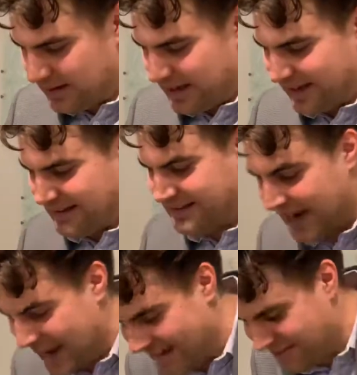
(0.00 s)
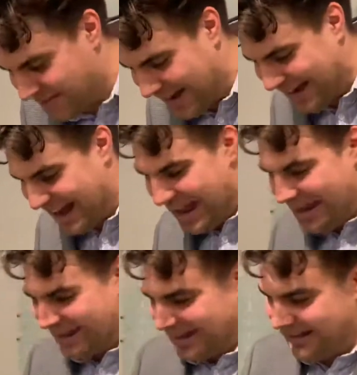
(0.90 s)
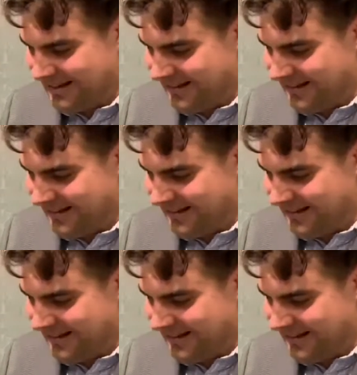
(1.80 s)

in Dei Vada Are.